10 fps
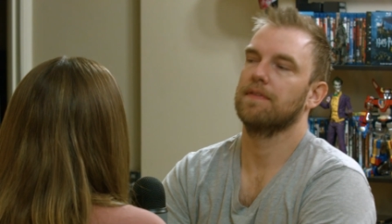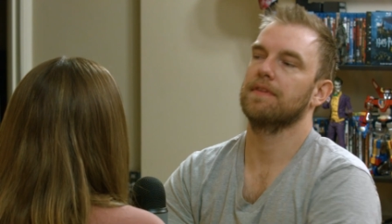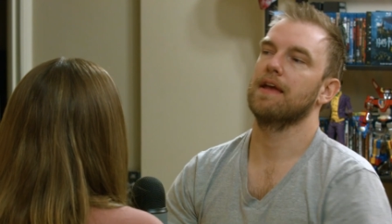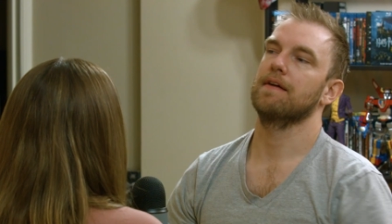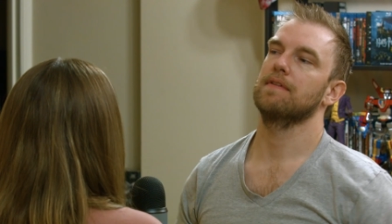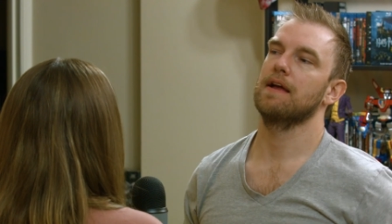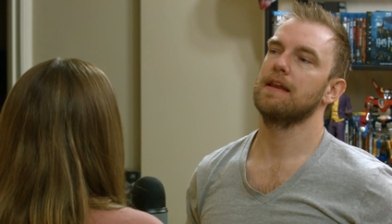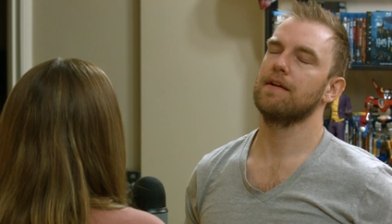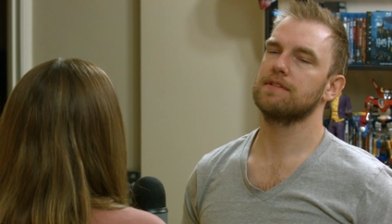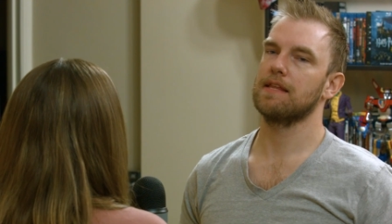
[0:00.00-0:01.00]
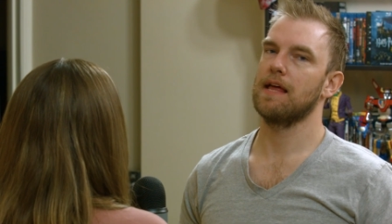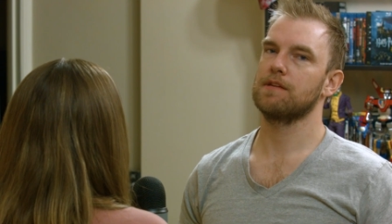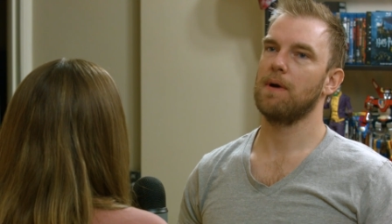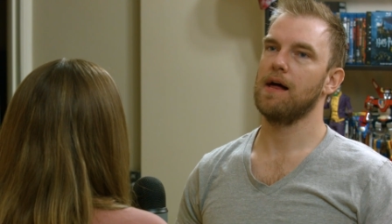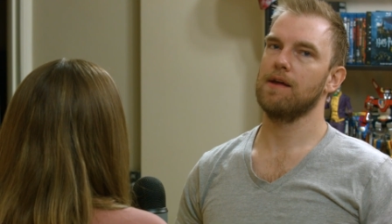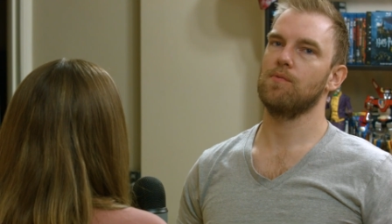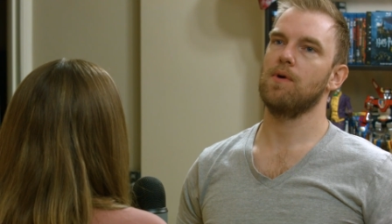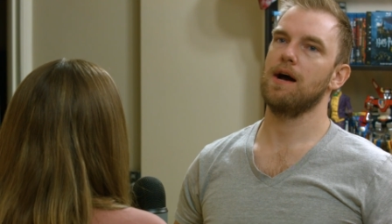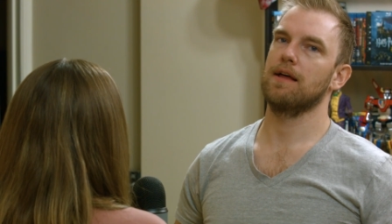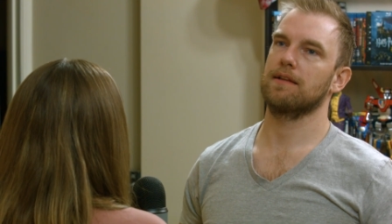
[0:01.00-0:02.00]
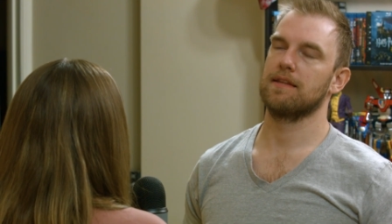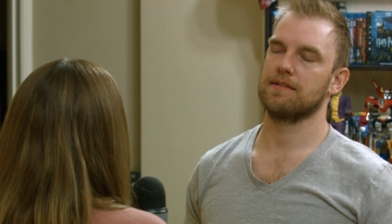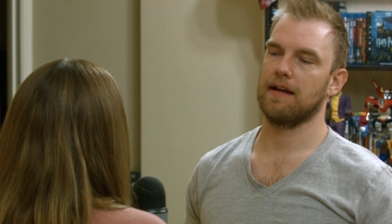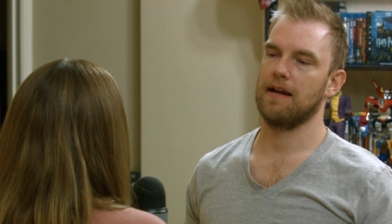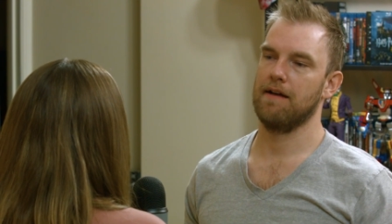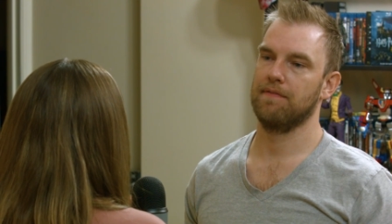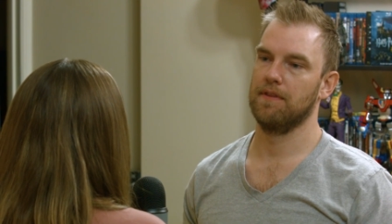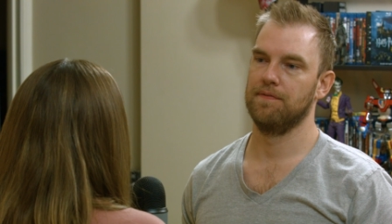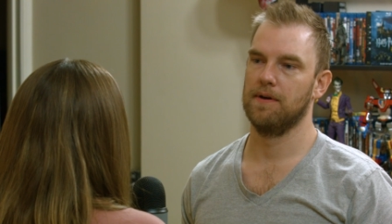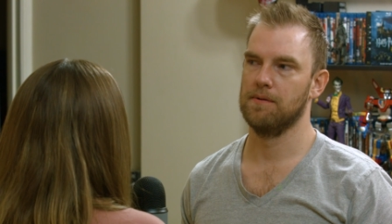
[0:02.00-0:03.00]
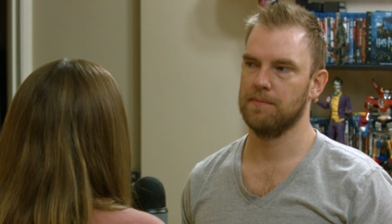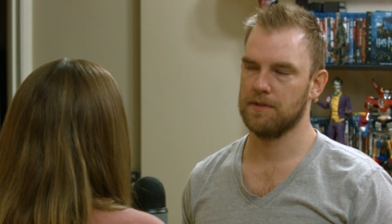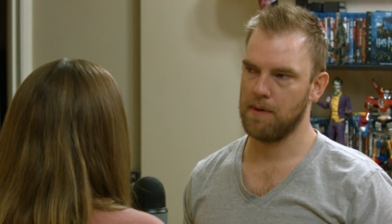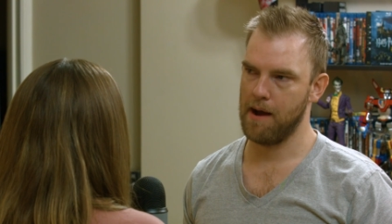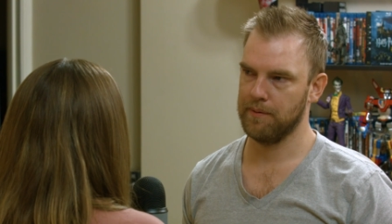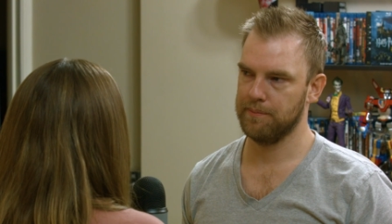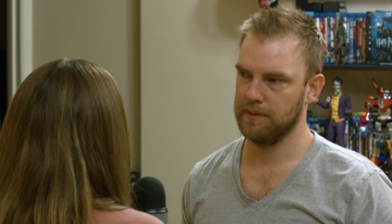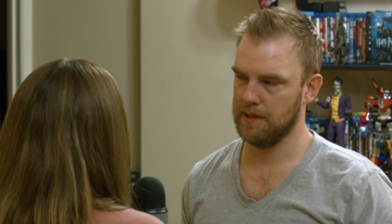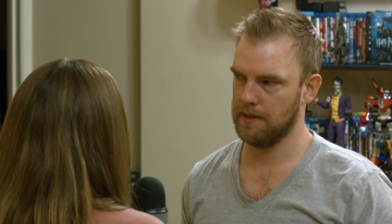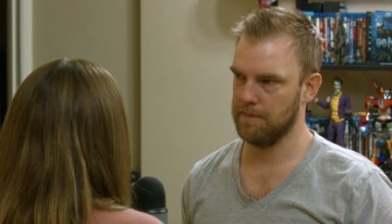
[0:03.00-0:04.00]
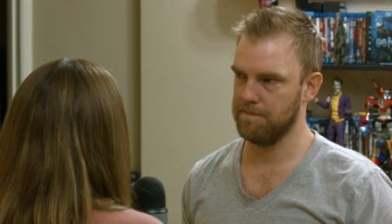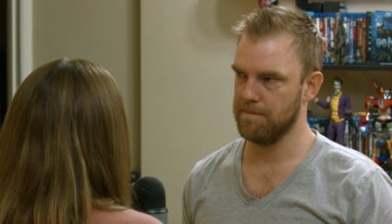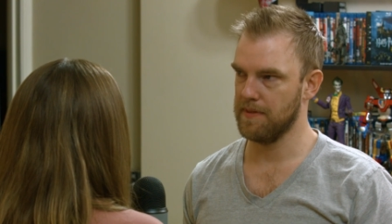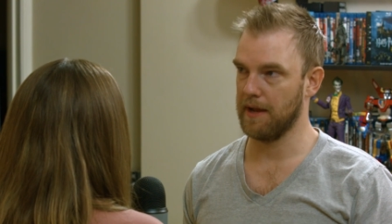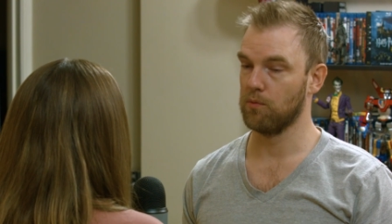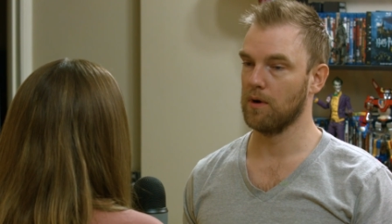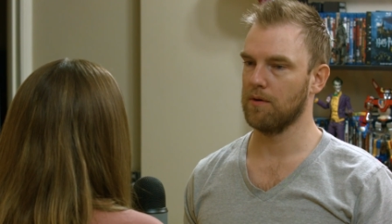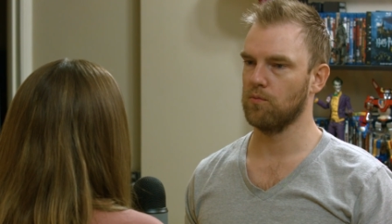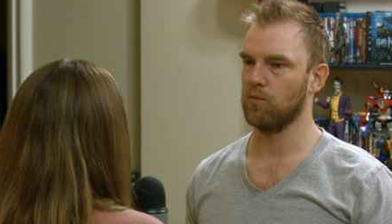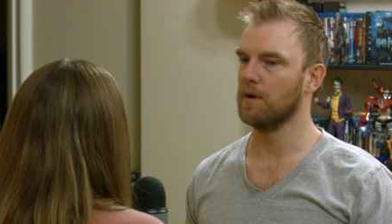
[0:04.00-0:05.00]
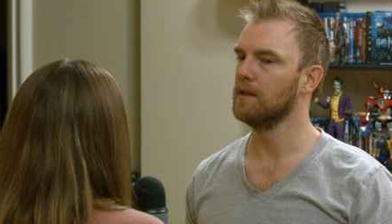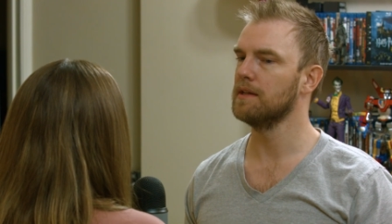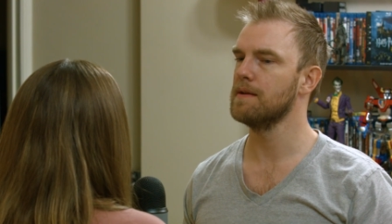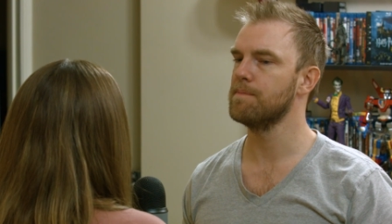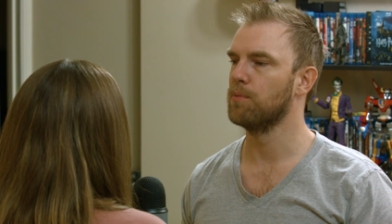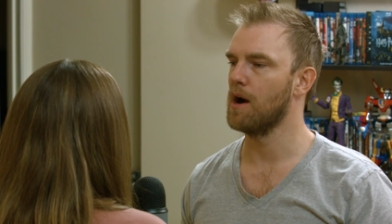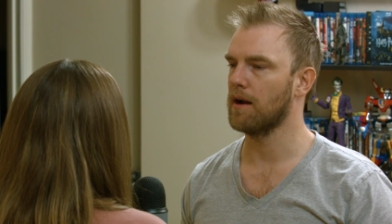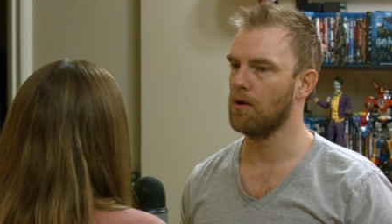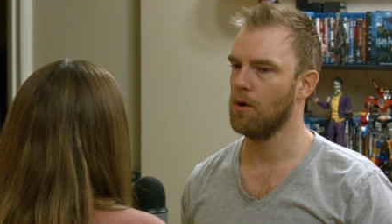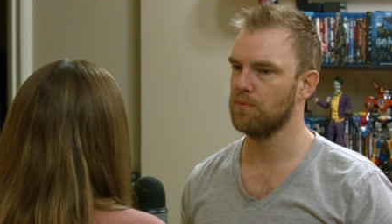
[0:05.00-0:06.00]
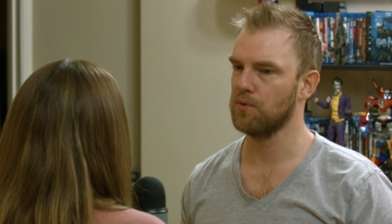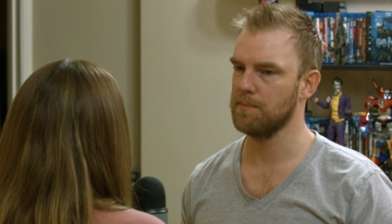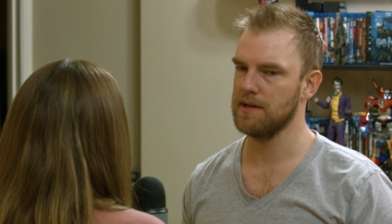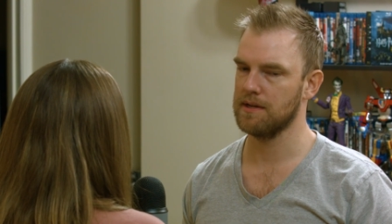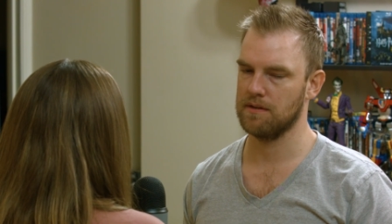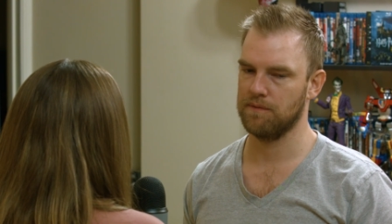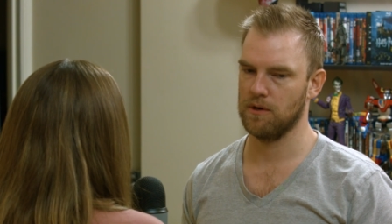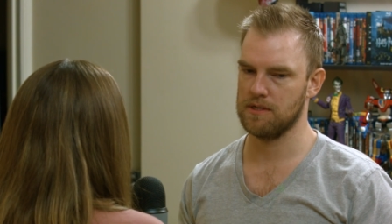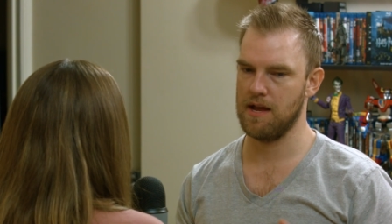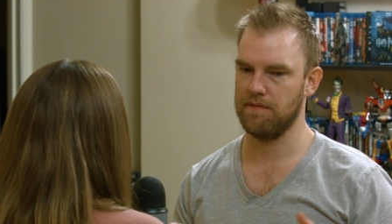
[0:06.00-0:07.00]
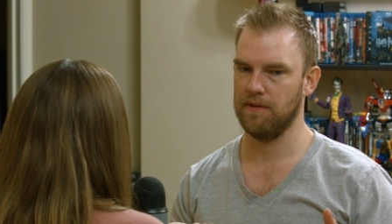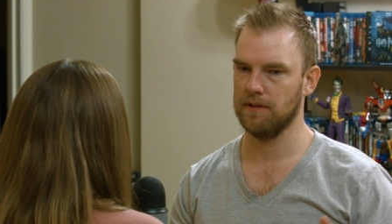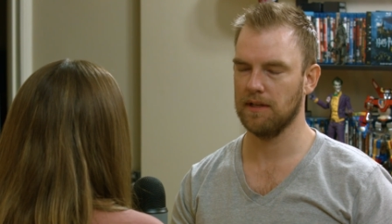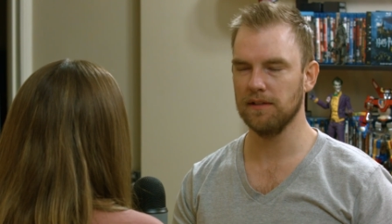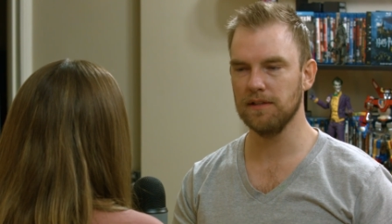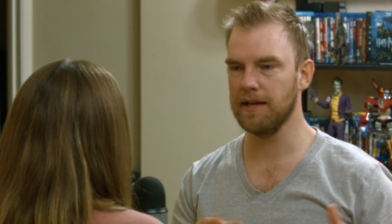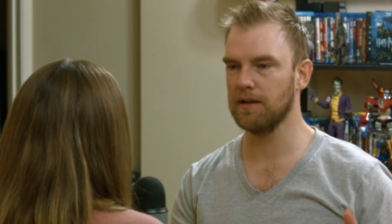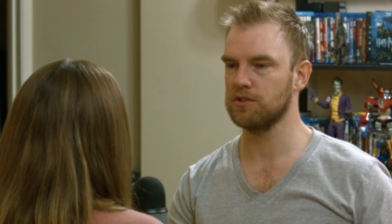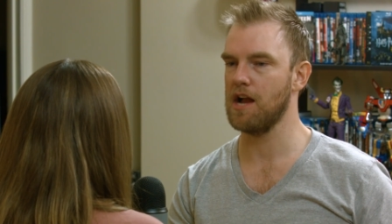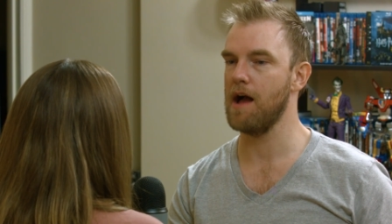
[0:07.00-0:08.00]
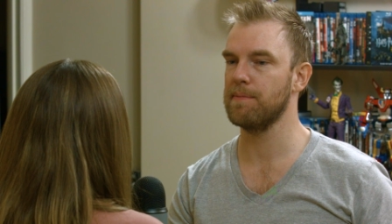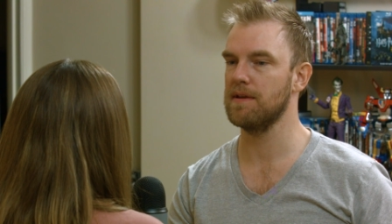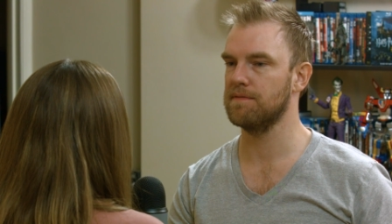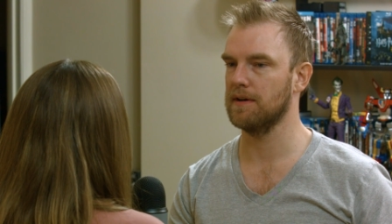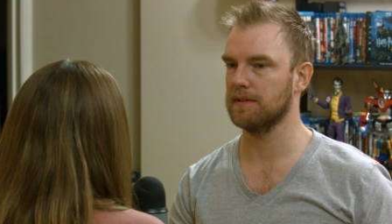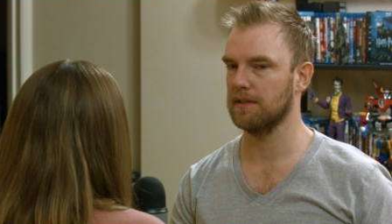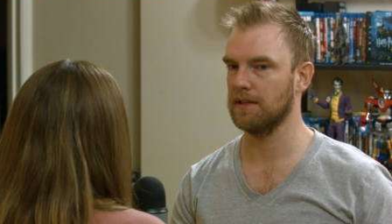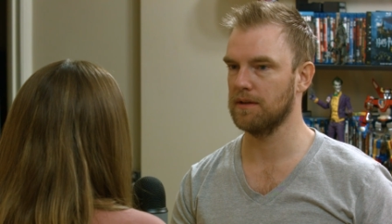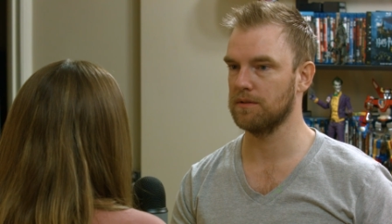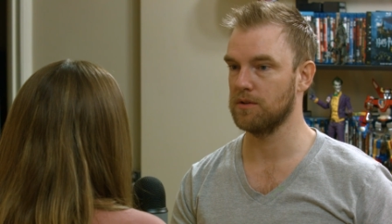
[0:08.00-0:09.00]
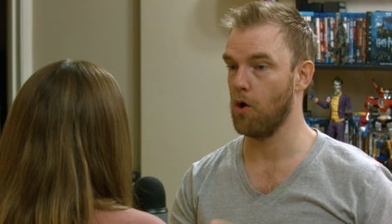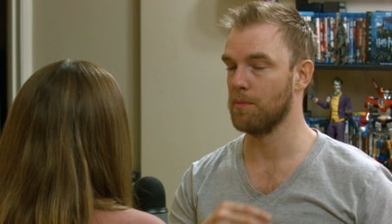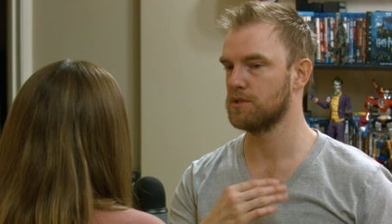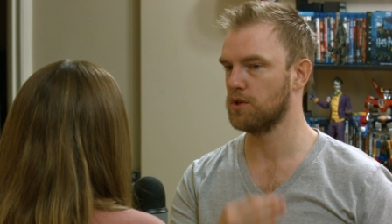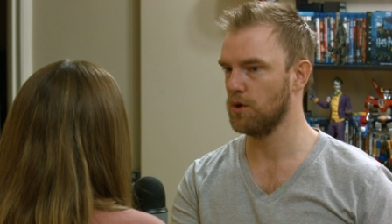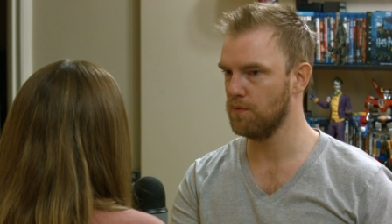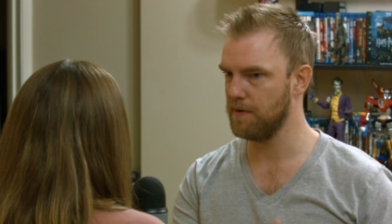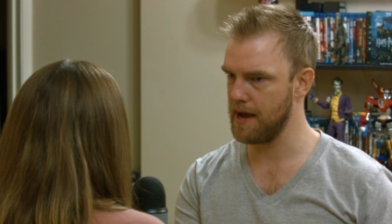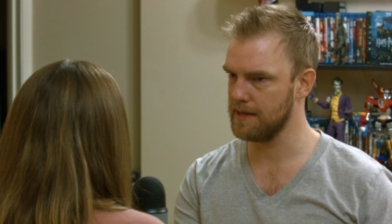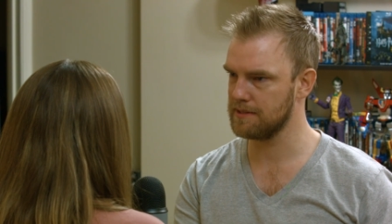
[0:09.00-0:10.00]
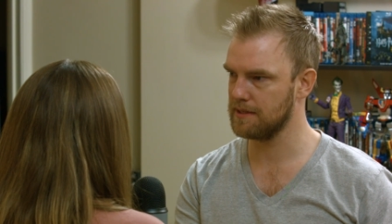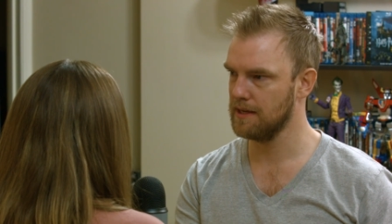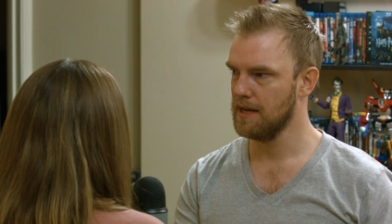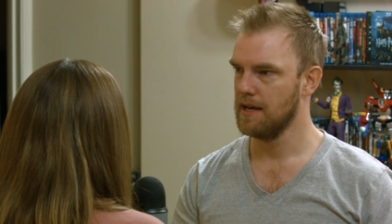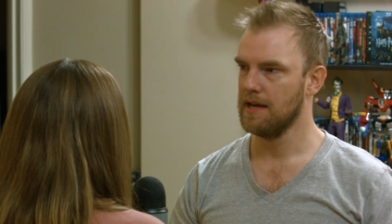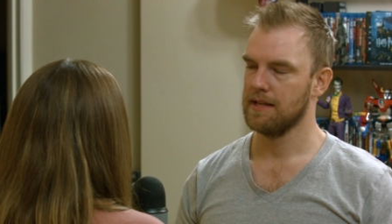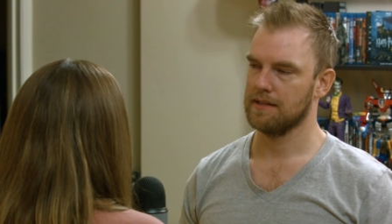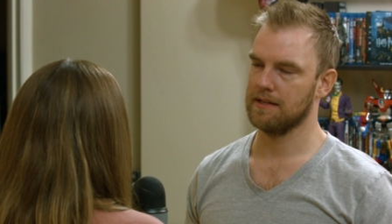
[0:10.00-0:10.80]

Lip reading: Yeah, and I'd say that's probably why like the second half of the film is probably like where it really brought it home for me, because the first half felt a little choppy, felt a little almost too fast. Mm-hmm.